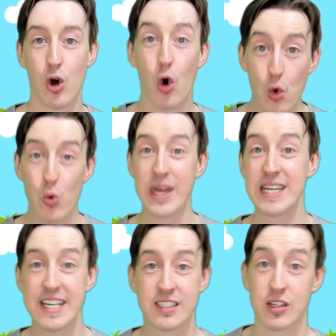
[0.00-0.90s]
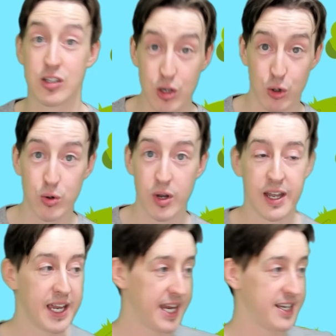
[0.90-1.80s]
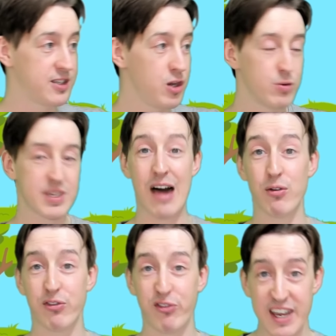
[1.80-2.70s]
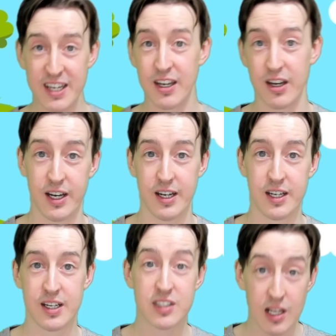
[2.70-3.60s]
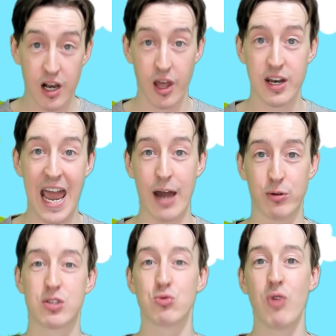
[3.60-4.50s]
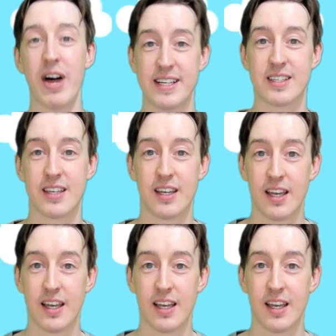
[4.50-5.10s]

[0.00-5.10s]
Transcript: All we need to do is use our finger to learn how to write.